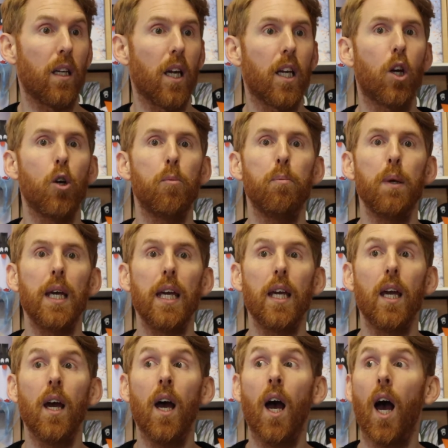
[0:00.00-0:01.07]
It could be
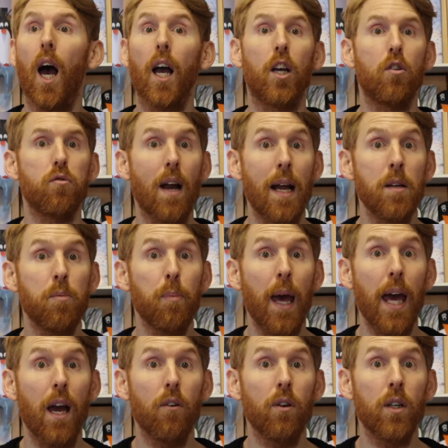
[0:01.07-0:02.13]
a
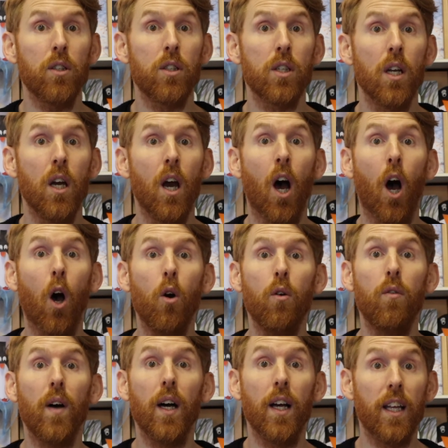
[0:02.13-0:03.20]
grandparent
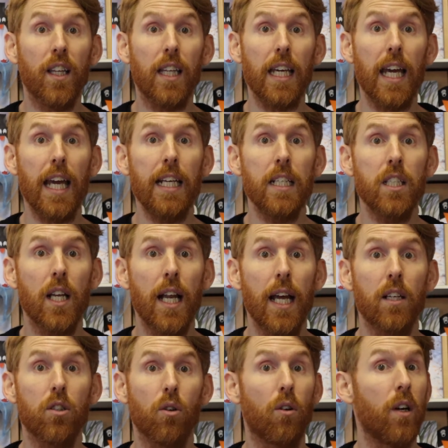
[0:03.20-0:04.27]
over the
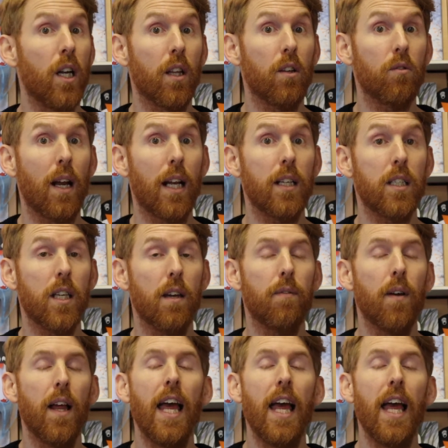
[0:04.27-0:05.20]
internet or another relative.